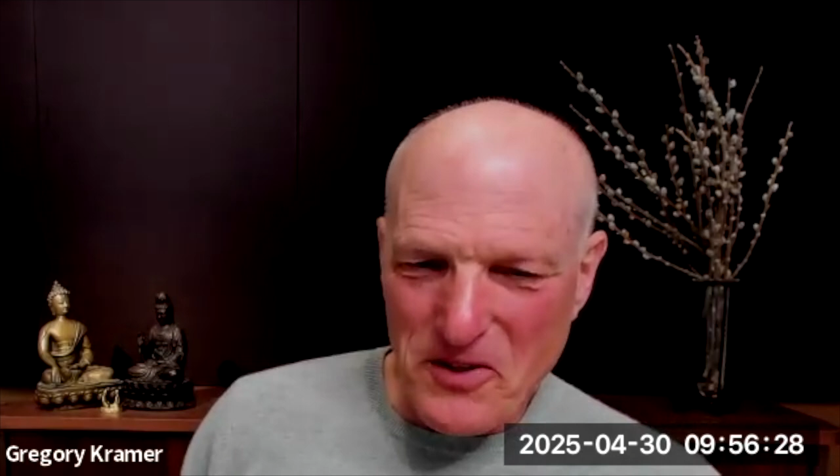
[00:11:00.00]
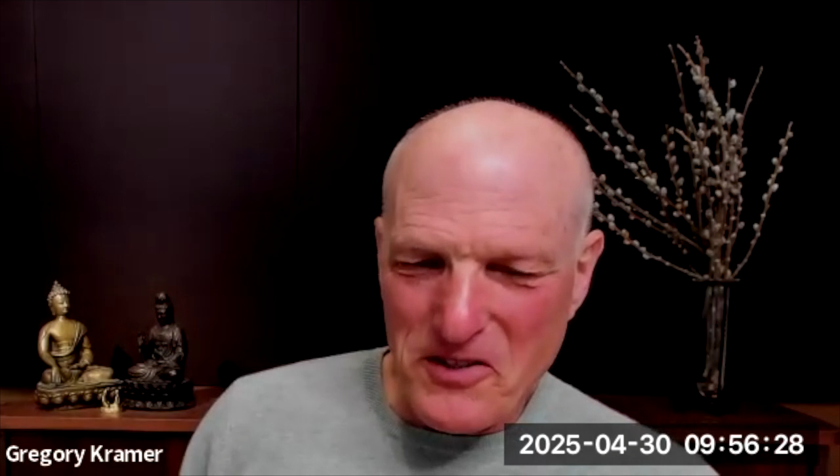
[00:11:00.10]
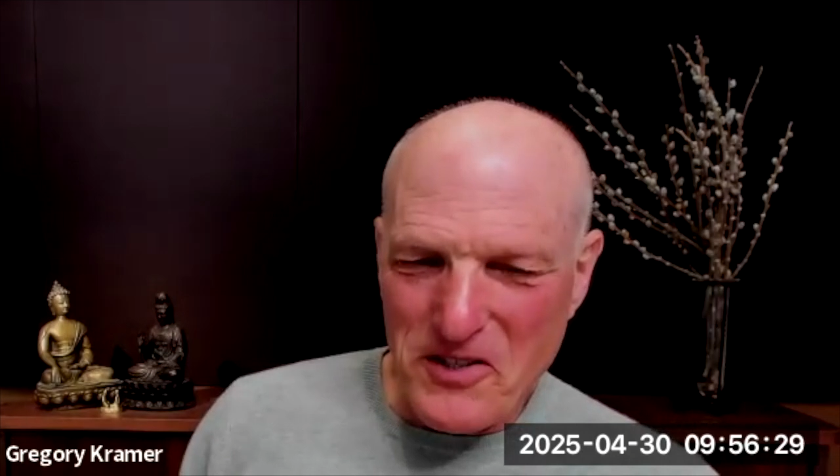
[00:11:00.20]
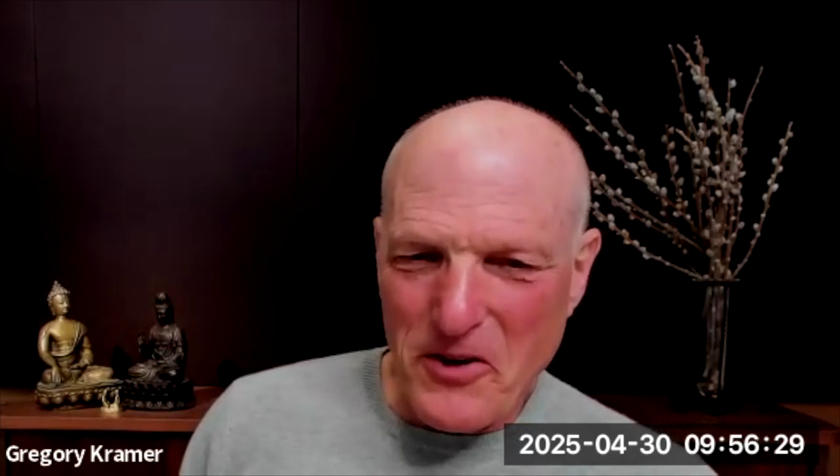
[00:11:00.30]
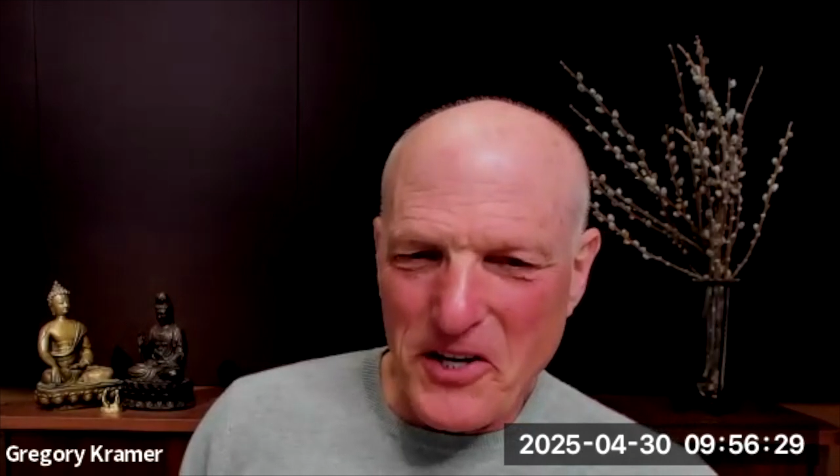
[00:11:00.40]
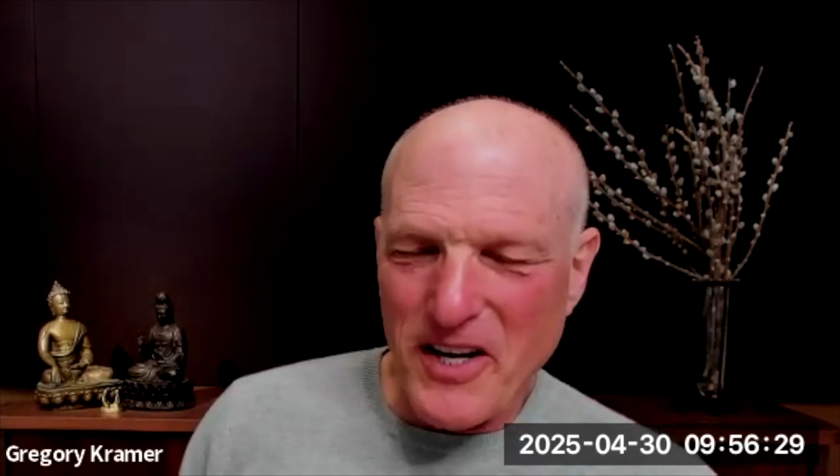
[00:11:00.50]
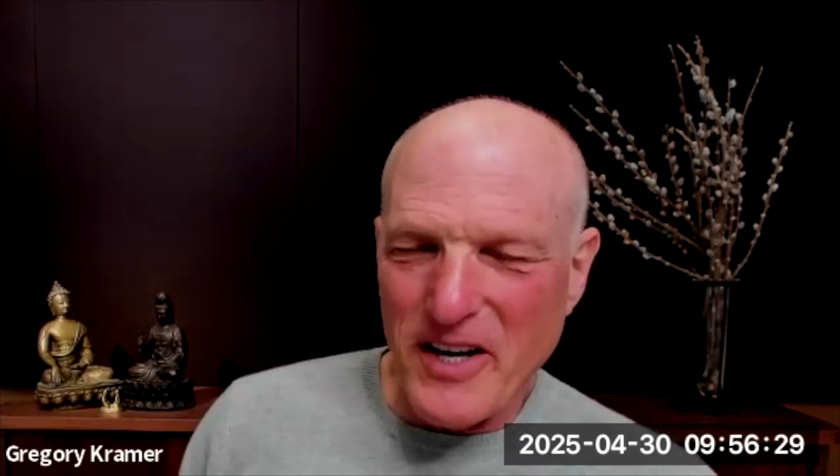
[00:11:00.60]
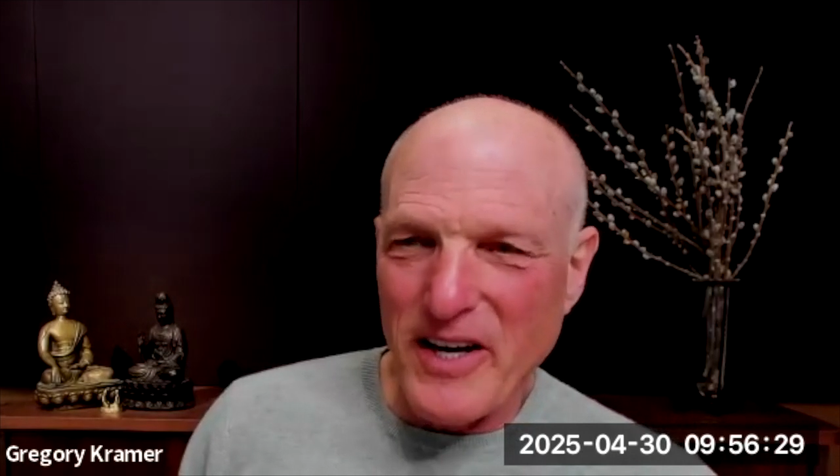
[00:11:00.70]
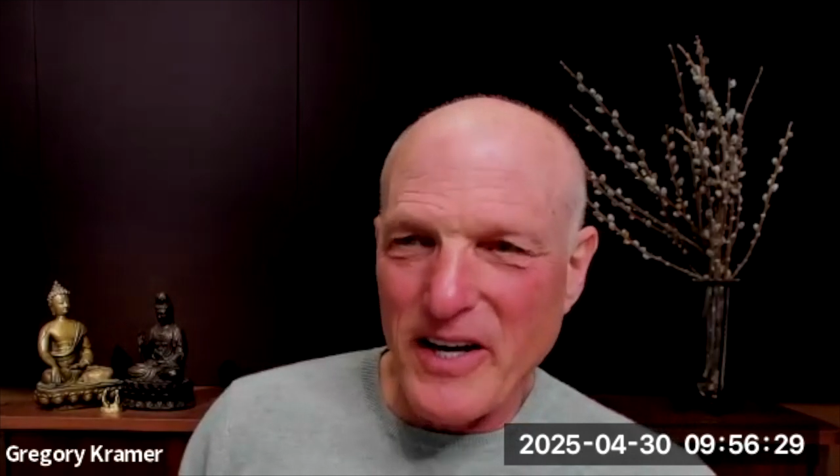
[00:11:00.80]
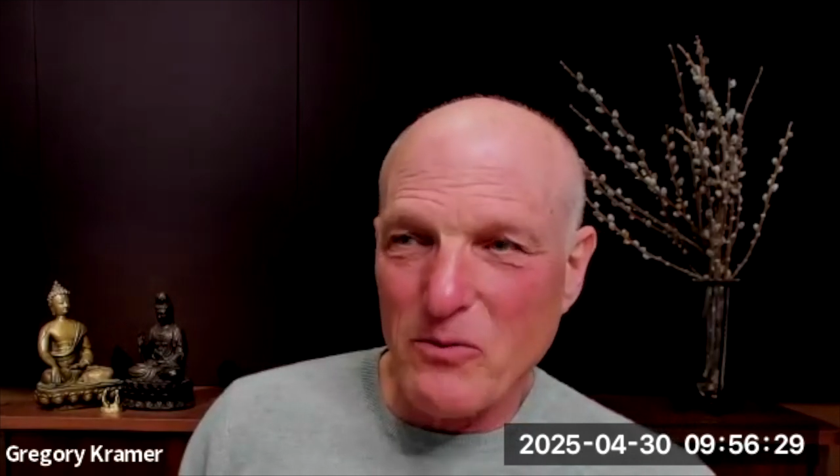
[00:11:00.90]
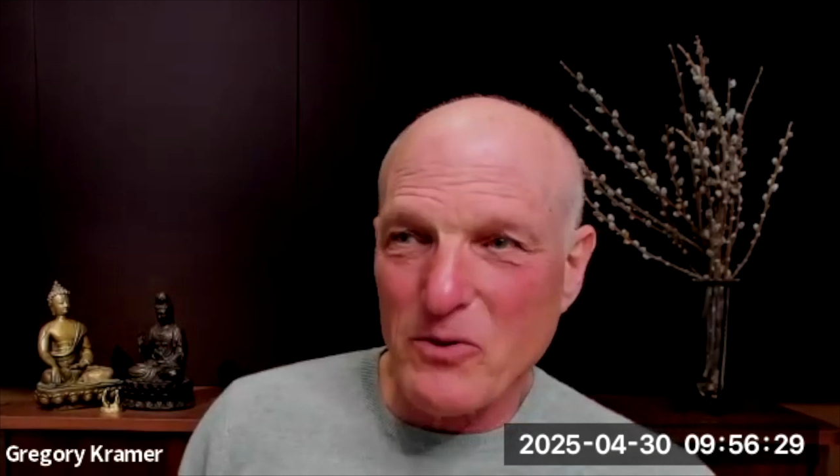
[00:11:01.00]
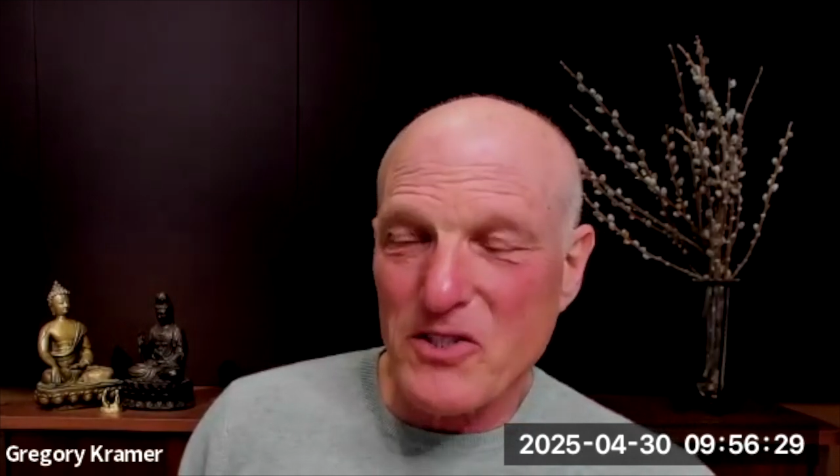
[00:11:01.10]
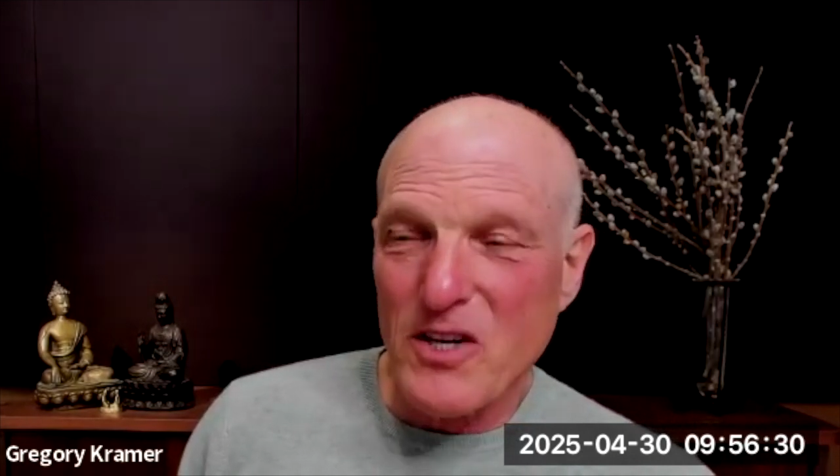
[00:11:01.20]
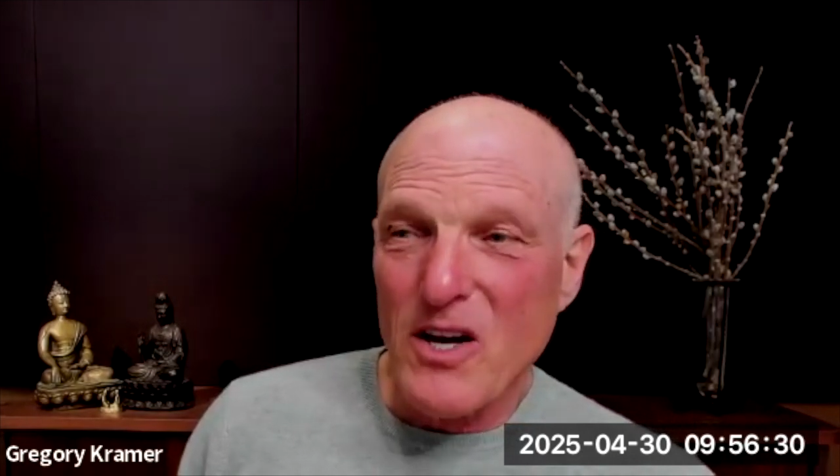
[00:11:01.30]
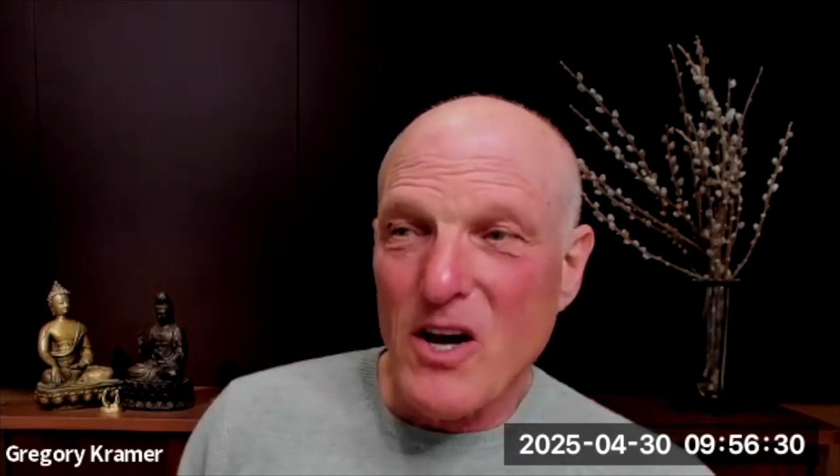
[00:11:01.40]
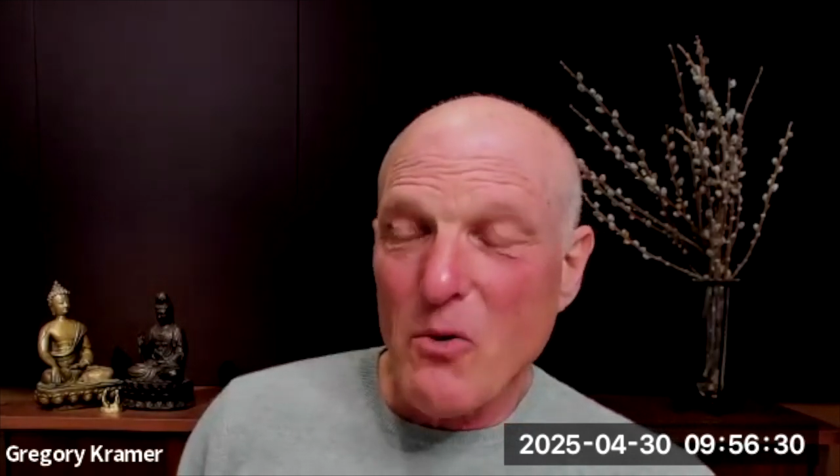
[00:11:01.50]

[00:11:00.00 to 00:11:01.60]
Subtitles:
that Terry and I had was